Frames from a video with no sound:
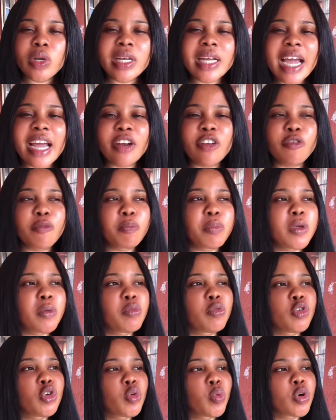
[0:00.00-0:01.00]
kind of people
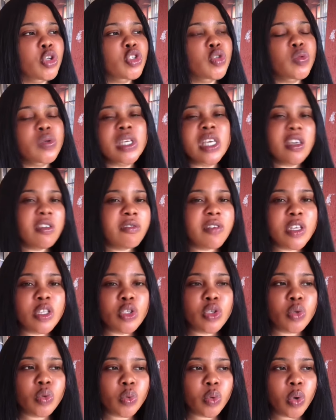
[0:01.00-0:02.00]
you want to give
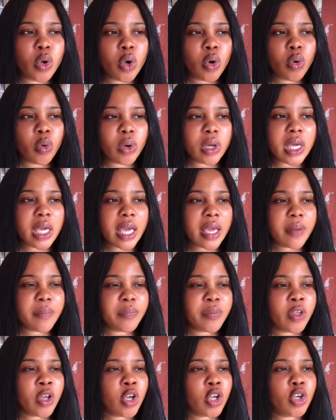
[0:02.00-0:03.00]
into, okay?
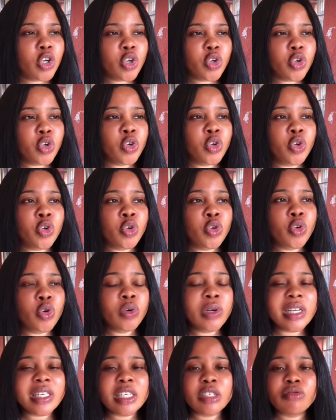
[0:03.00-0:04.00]
You don't
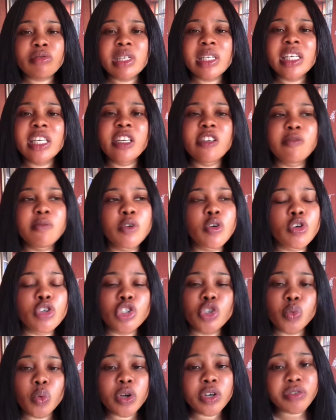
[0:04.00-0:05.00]
necessarily give because you
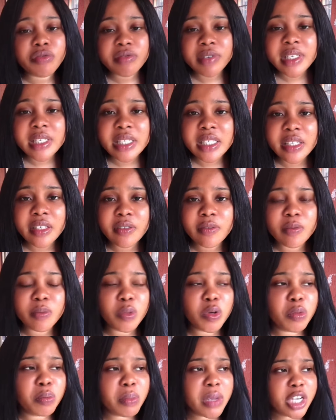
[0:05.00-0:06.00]
want to receive,
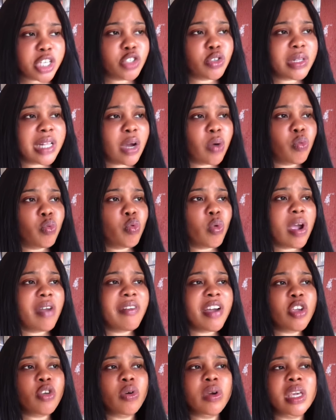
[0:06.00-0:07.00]
but make sure that whoever
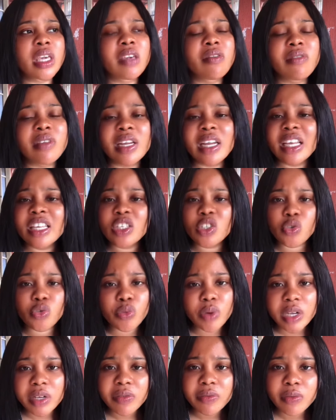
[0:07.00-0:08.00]
you're giving is
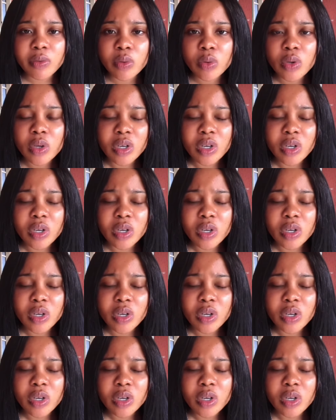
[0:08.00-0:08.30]
grateful.